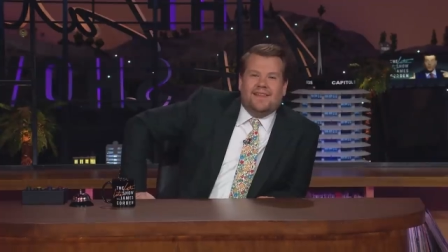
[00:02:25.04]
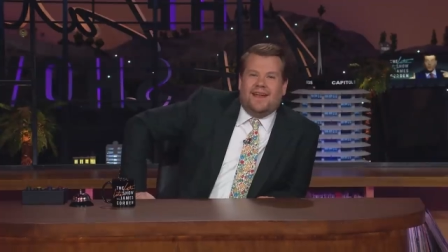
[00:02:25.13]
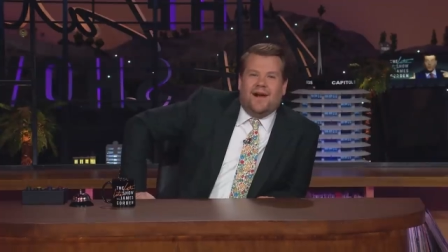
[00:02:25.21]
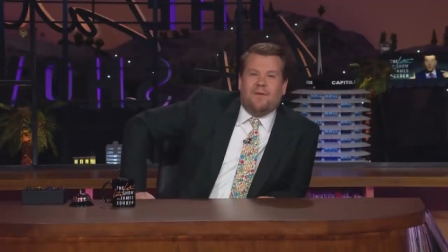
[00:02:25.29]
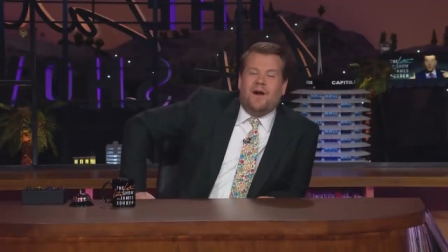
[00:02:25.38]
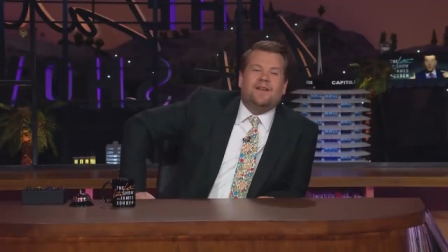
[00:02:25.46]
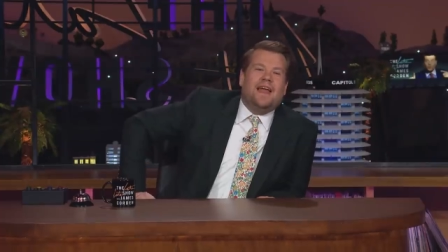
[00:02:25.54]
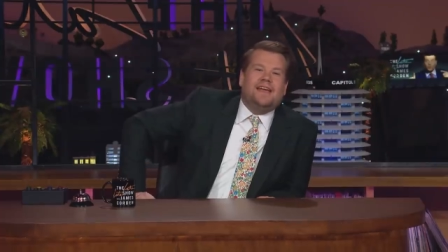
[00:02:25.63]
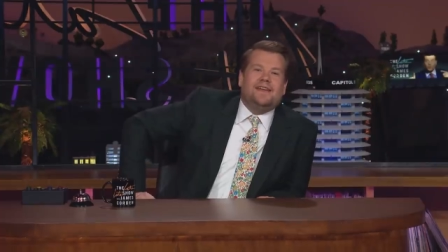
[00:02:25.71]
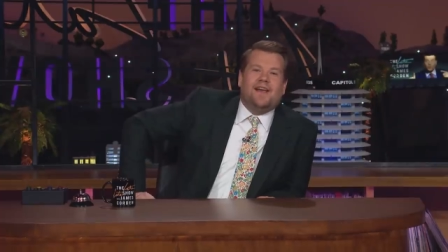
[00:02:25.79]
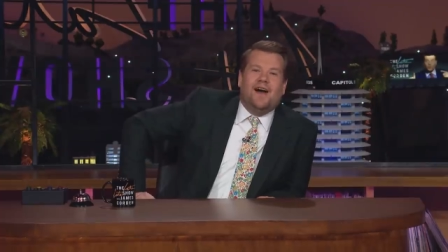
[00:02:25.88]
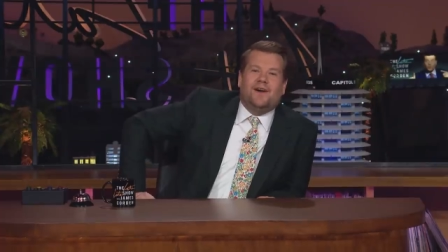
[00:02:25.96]
then I won't
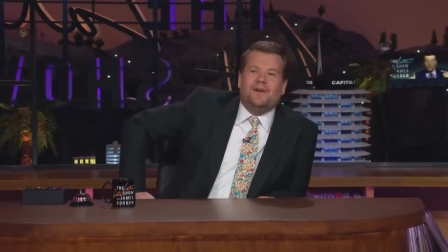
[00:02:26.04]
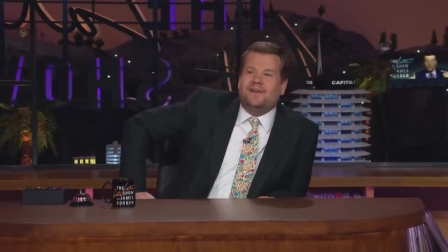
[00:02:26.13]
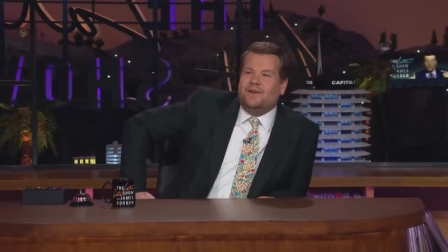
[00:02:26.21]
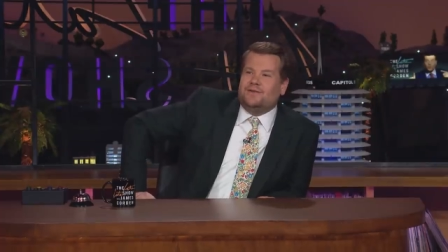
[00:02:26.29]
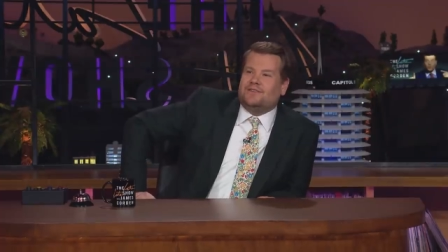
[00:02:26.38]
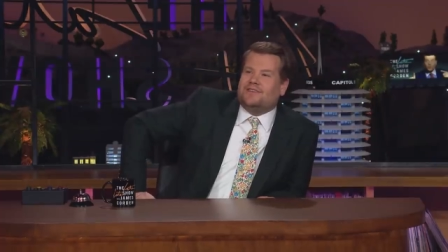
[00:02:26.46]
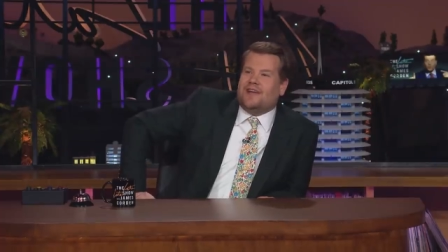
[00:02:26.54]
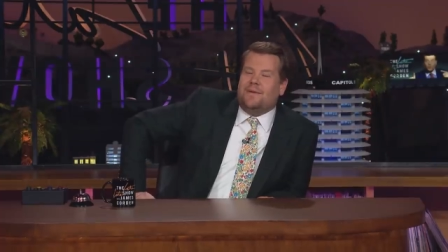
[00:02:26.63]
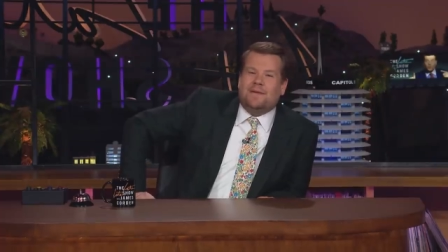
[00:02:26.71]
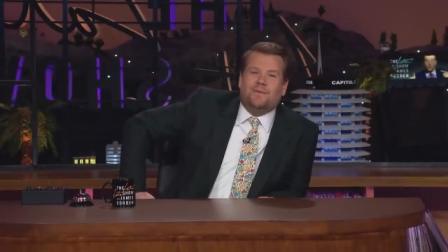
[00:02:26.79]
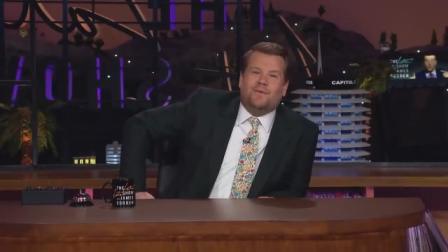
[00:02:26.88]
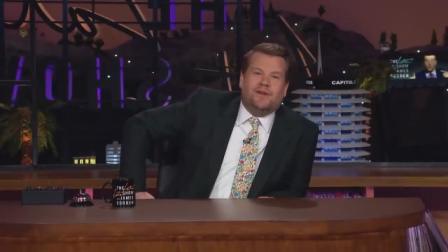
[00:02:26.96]
let you know. You'll just
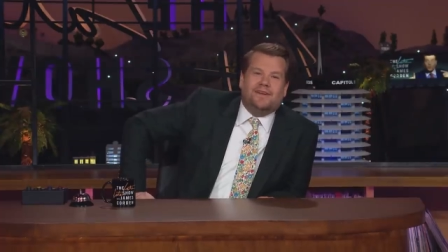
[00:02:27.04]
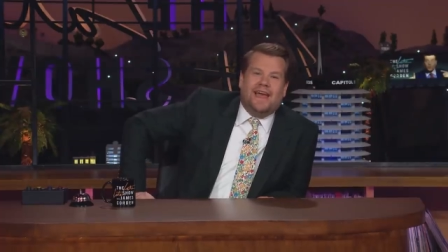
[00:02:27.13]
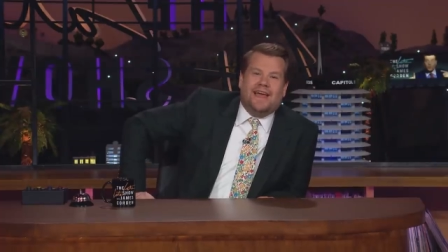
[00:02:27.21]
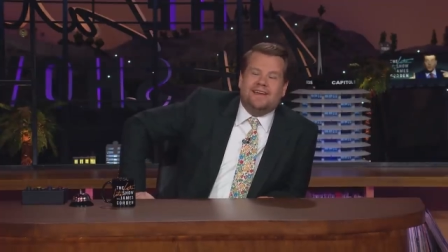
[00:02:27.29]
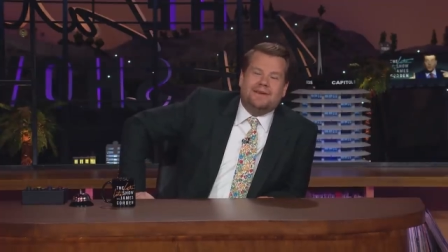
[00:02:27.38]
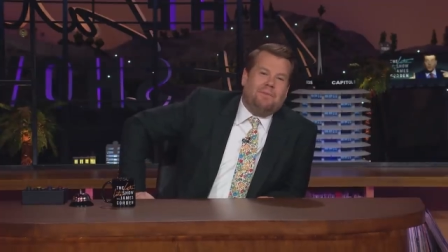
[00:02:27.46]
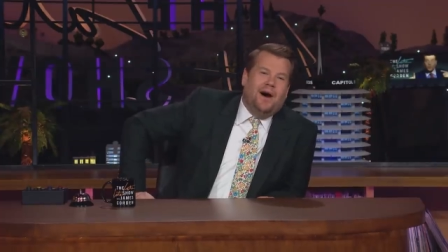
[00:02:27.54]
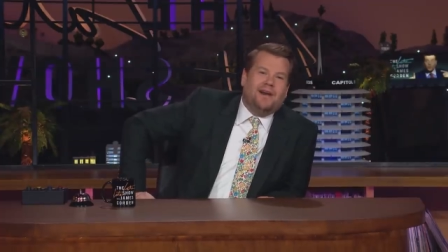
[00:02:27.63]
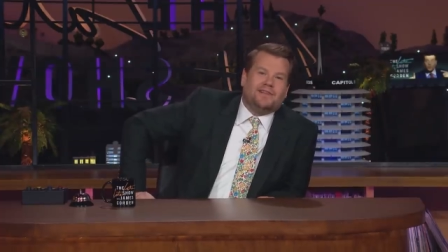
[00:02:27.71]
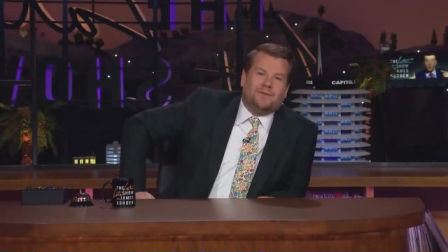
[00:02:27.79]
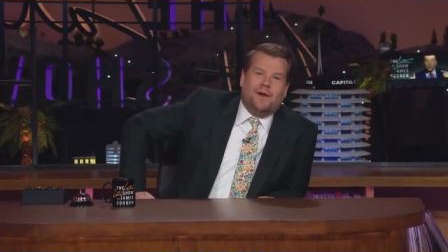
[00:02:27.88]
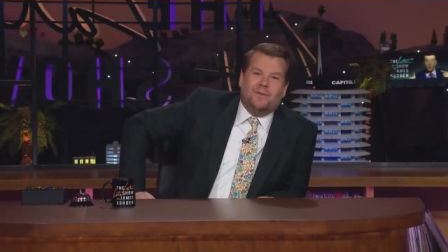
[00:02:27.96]
come in one day and your
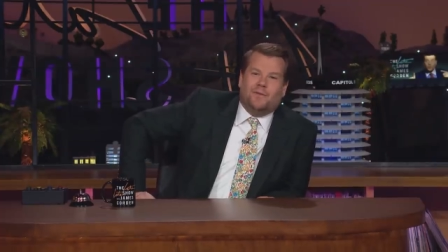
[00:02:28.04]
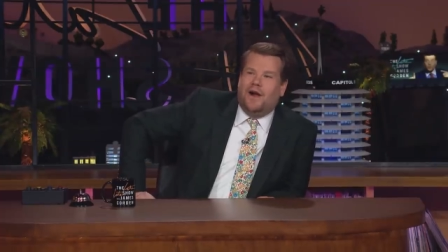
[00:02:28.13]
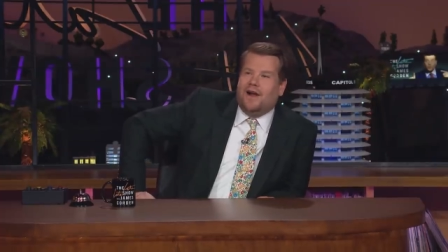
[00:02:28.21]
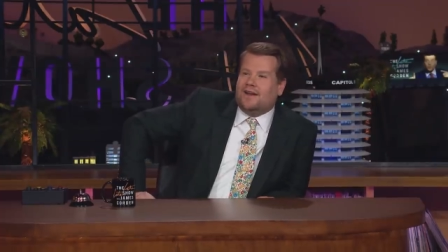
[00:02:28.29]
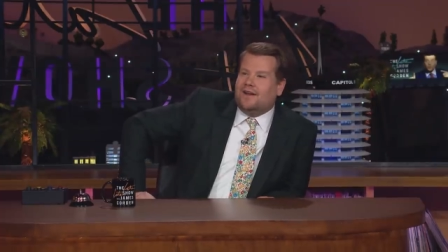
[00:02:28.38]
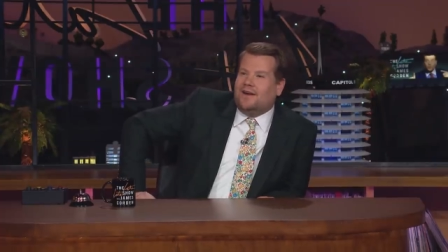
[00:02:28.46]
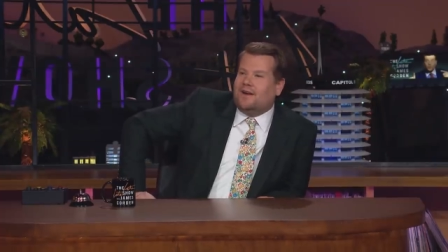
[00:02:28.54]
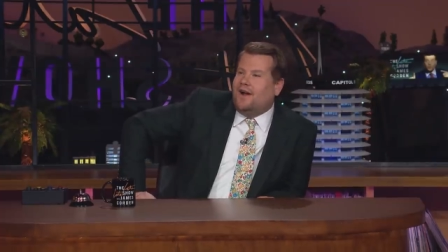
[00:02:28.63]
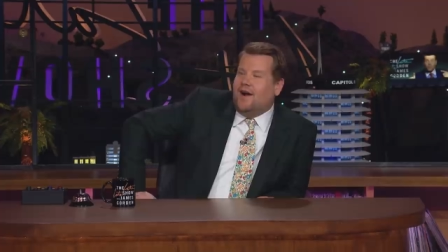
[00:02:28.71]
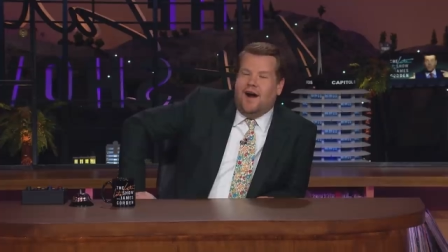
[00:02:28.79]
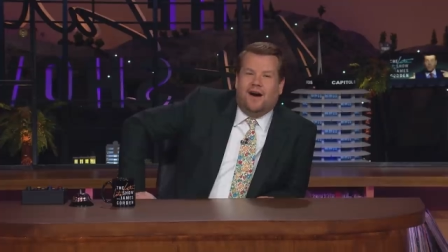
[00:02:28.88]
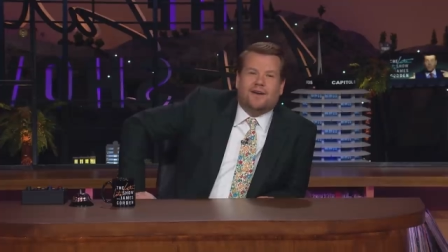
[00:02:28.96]
pass won't work, and I'll
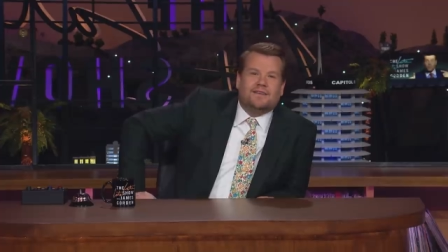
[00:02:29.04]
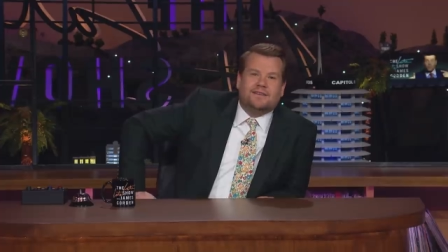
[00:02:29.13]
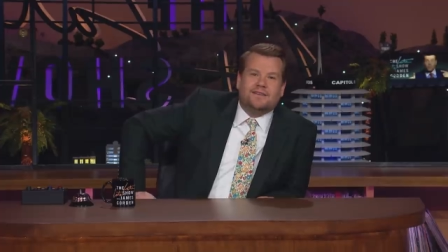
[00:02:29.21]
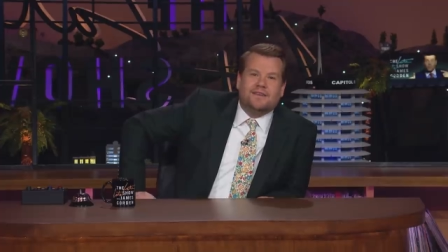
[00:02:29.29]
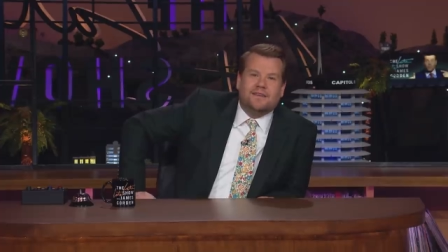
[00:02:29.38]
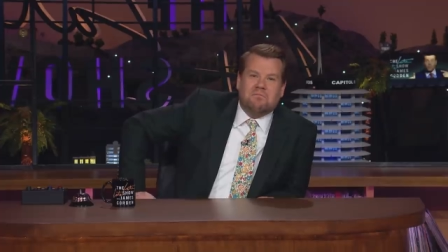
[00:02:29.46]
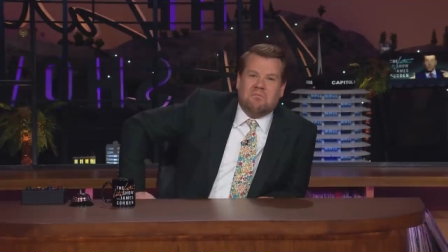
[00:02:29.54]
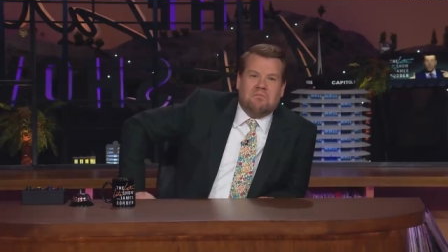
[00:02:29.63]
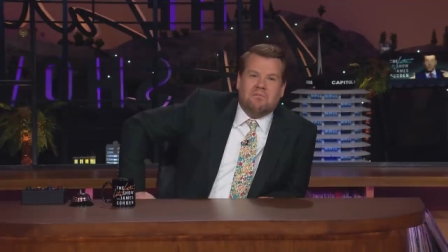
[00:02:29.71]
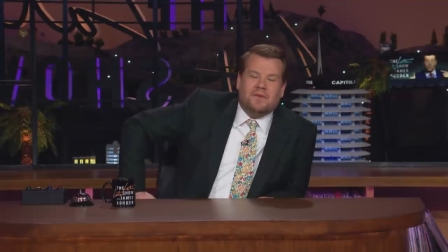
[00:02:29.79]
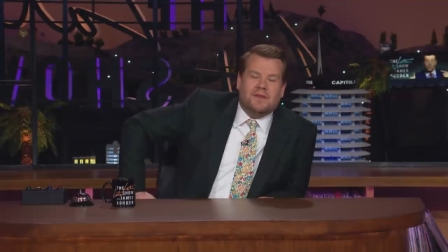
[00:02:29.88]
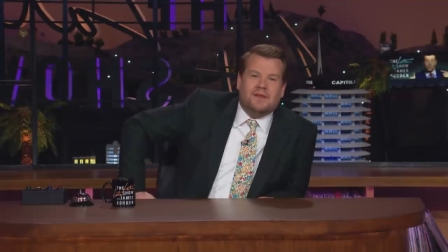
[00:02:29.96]
go,
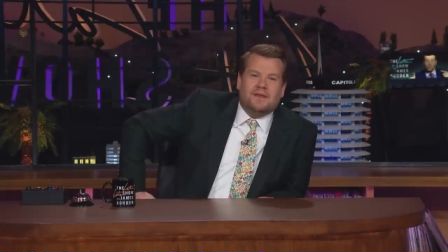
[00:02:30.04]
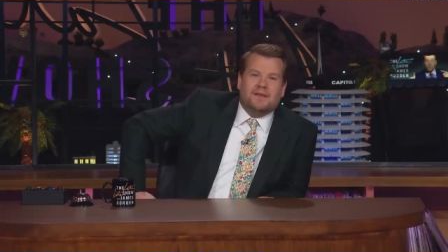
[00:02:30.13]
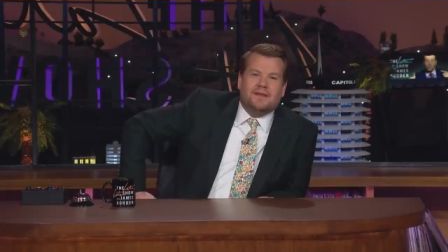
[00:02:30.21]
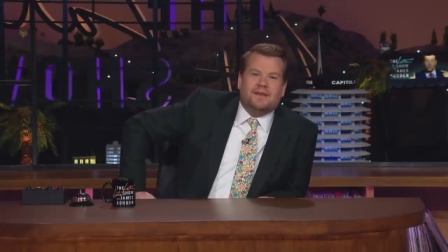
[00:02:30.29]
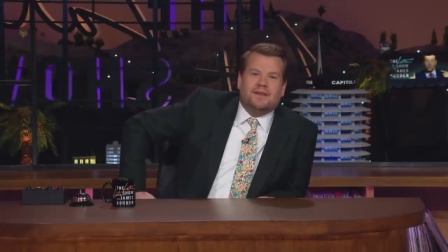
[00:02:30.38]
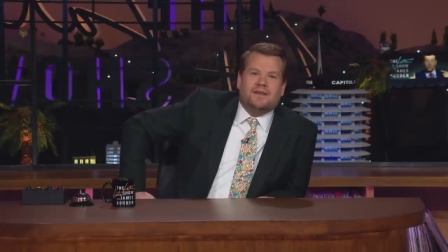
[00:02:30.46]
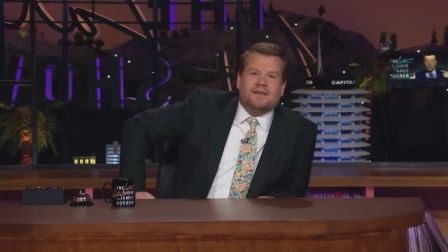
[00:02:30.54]
oh.